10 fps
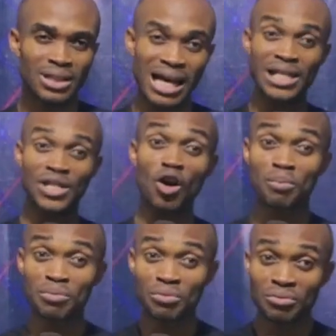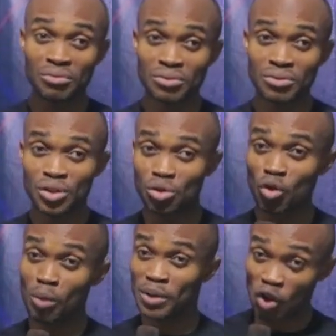Their job
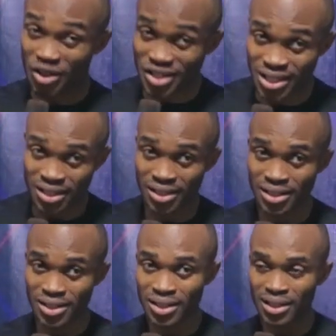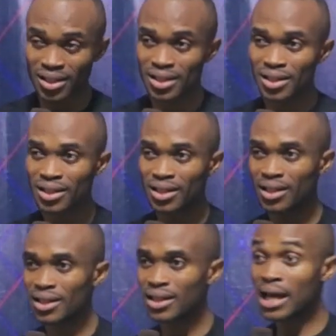should not be touched.
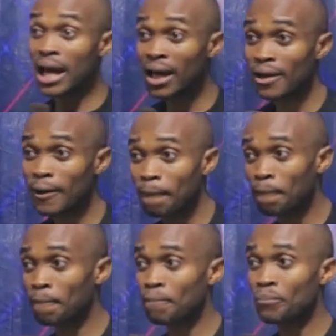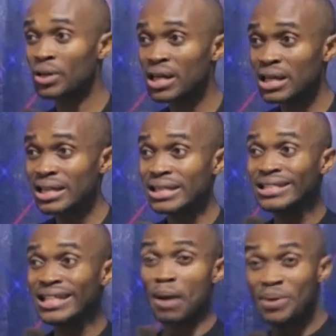Eh?
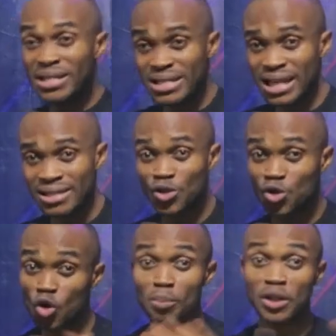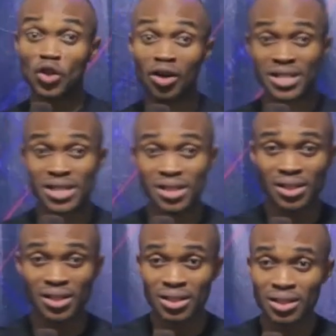Their business should not be touched.
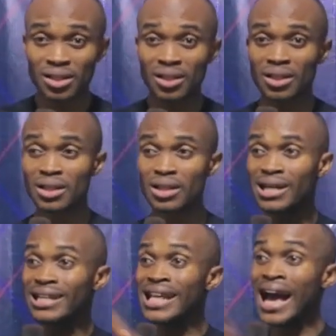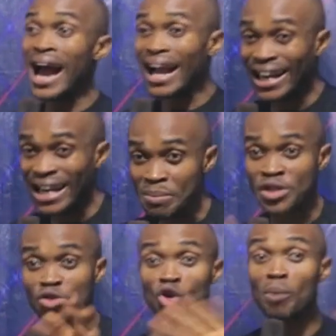Their
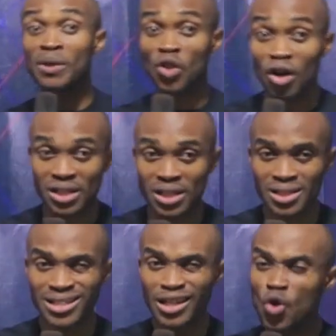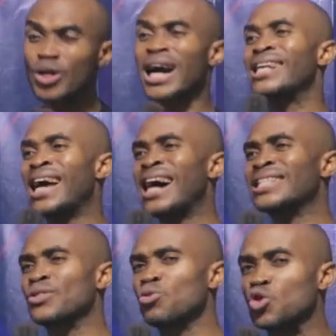academics should not be touched. Look at their
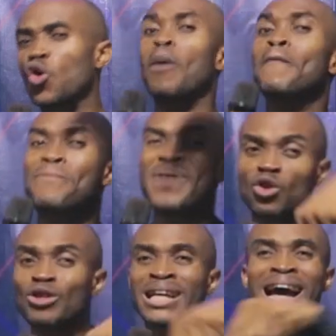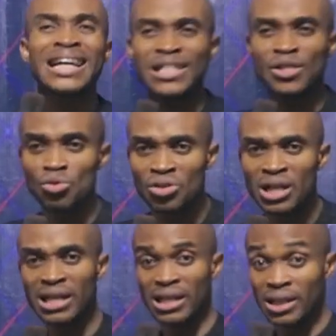attitude compared to their attitude
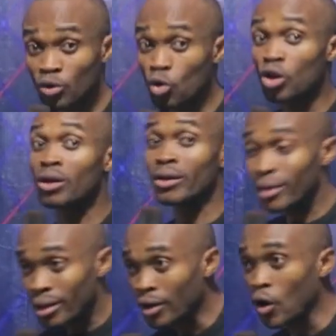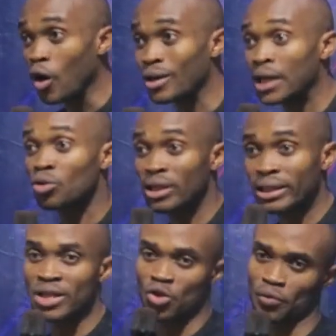to God and to the
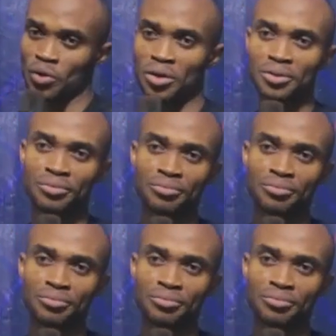things of God.